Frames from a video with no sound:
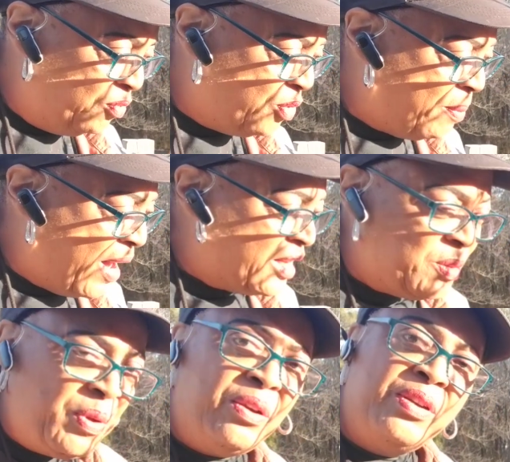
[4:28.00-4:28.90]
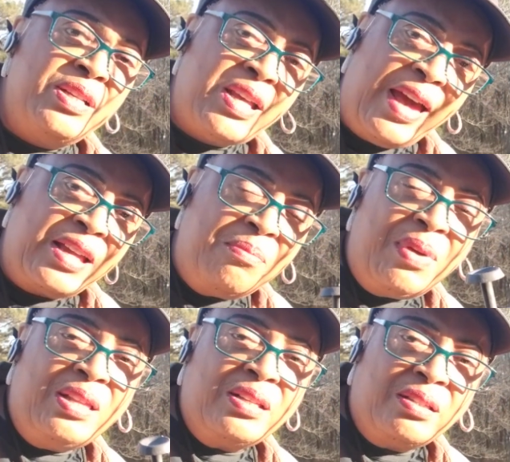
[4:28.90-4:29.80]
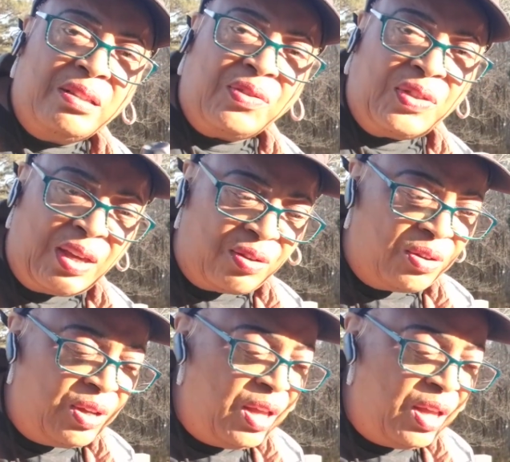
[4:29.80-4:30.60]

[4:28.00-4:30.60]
from my experience, I can make this a little thicker.